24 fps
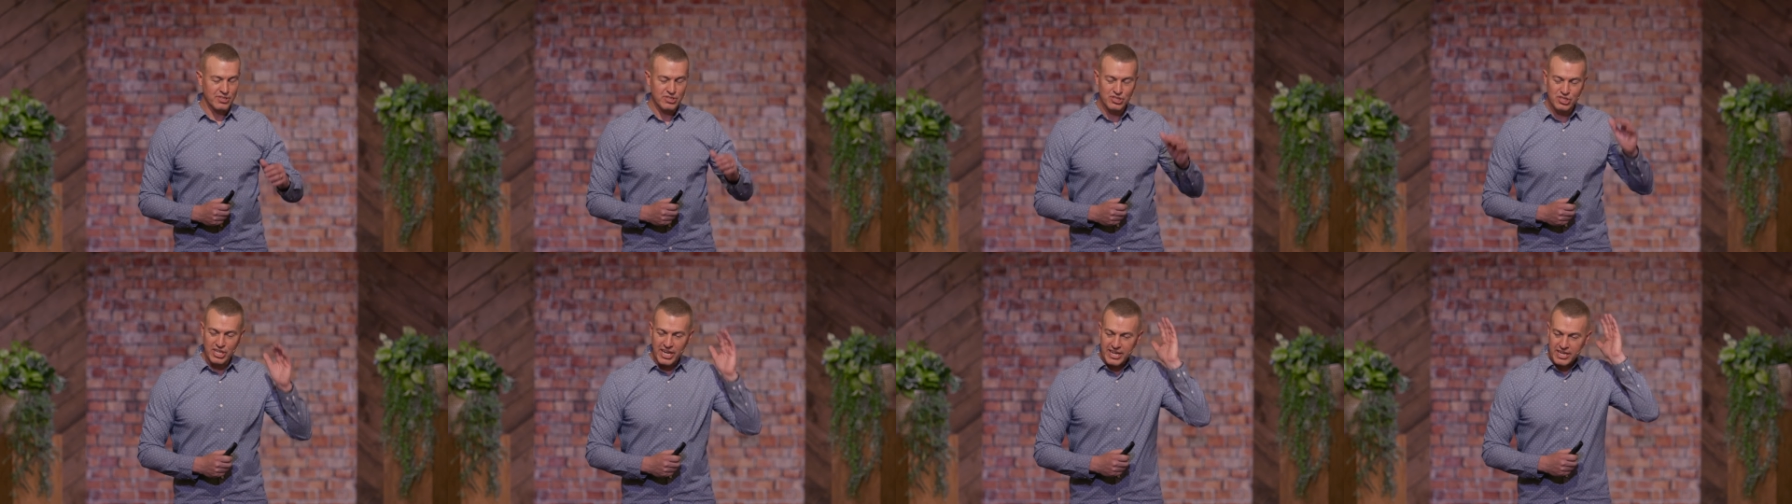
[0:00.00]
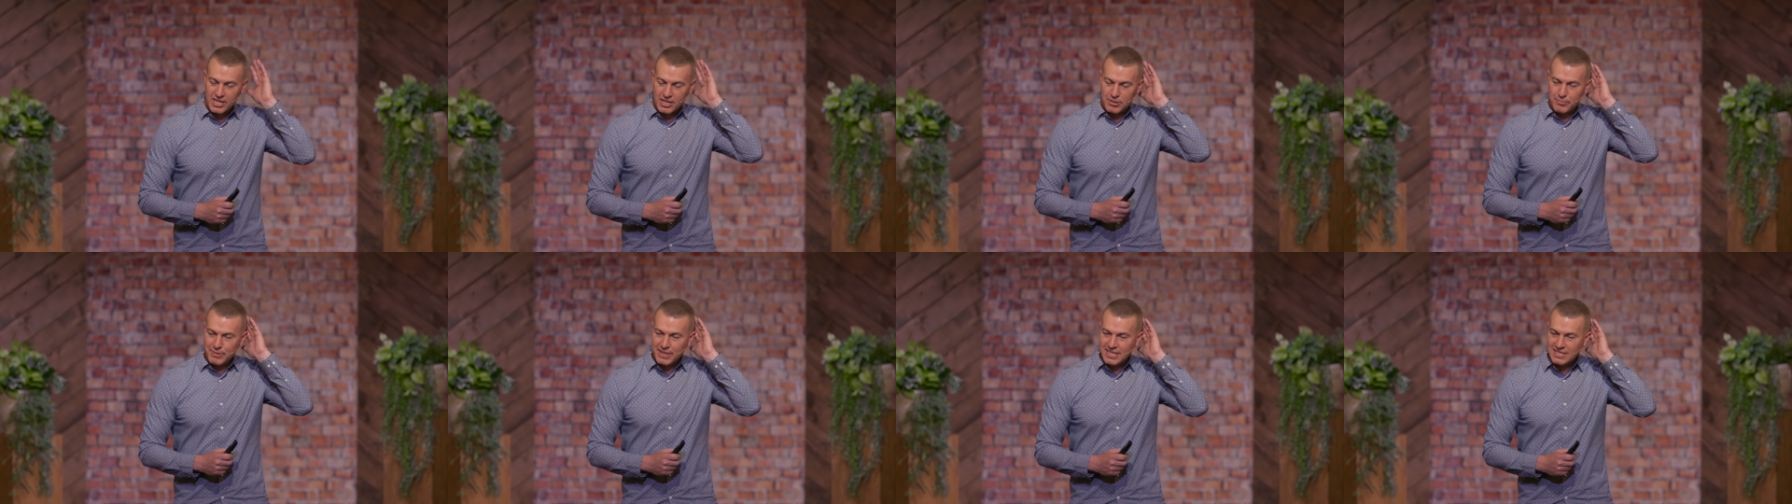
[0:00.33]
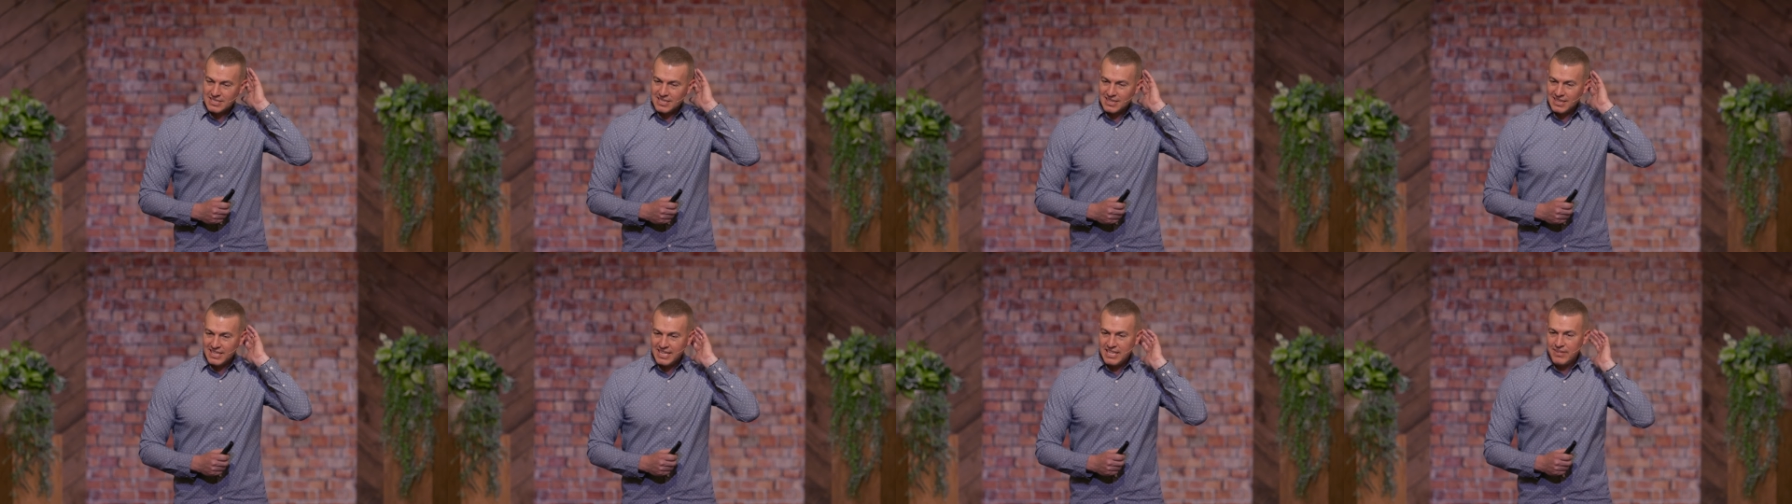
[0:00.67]
Jacob is
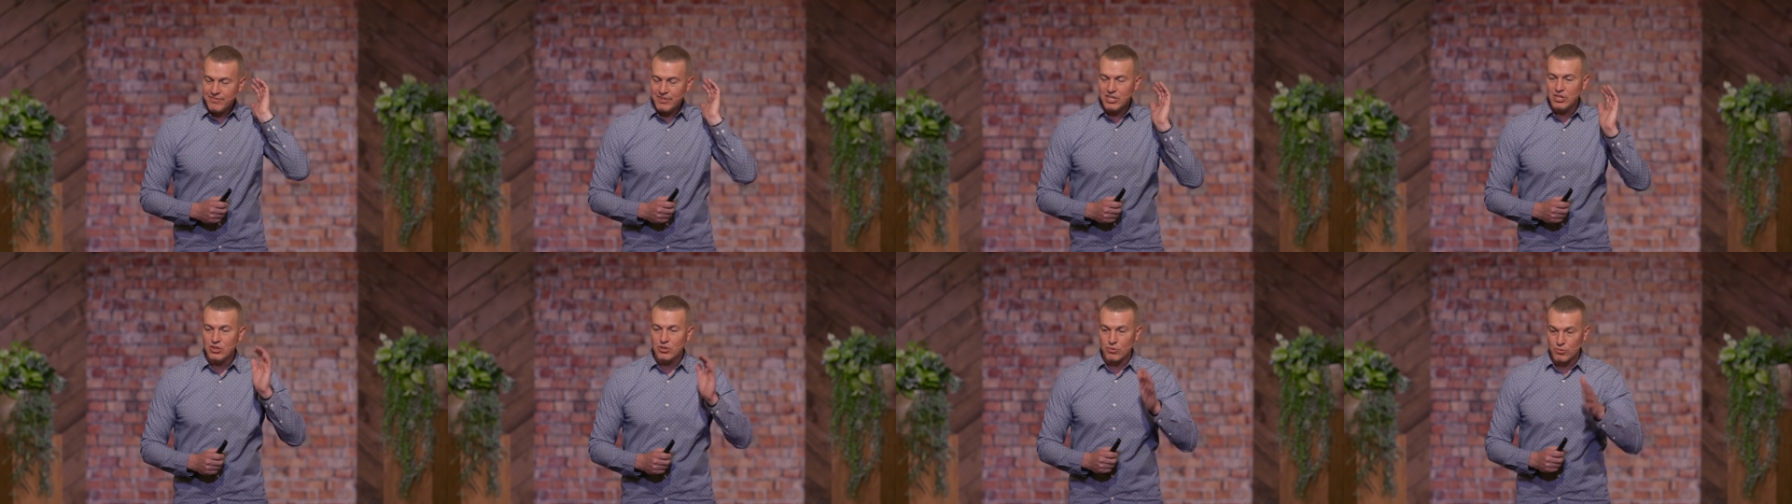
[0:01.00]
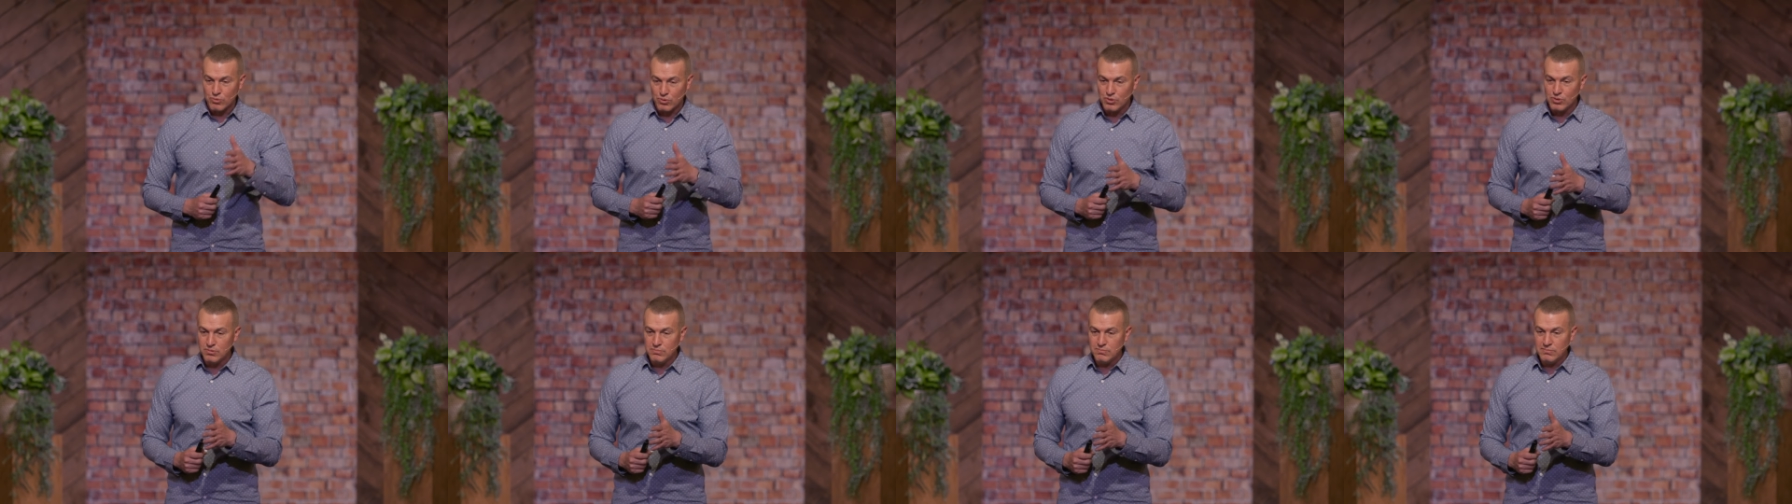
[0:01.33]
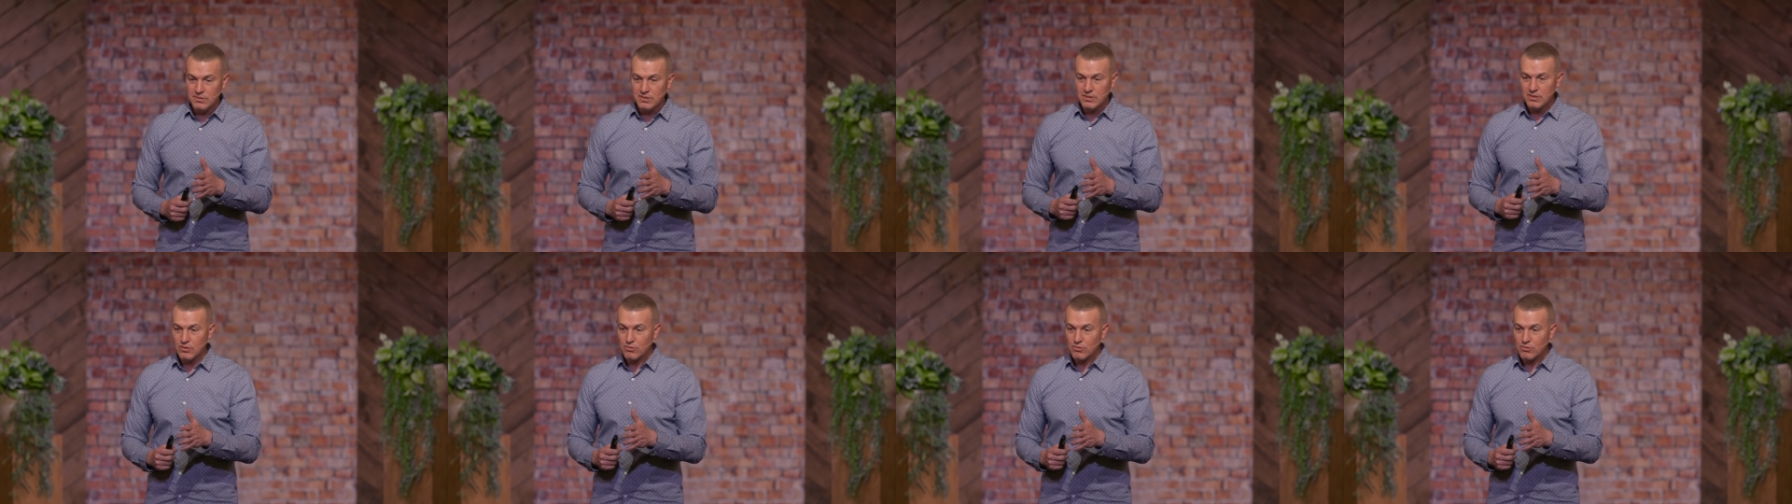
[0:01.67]
leaving the room,